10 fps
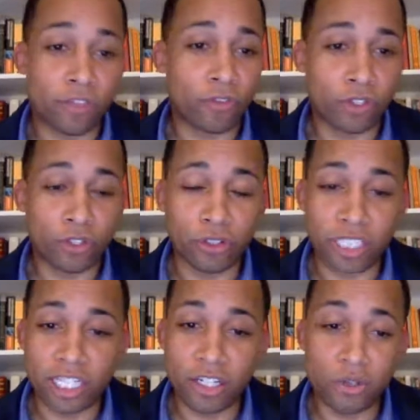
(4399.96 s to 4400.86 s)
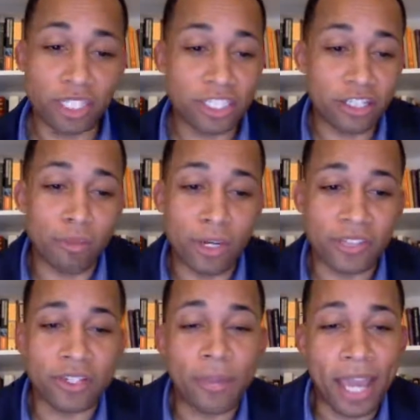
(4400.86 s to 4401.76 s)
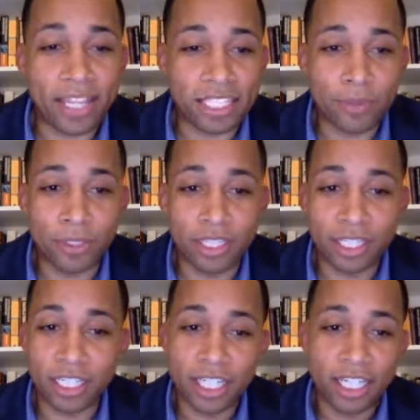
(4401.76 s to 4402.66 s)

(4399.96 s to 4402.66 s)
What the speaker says: For those that know, this is our month of capacity building.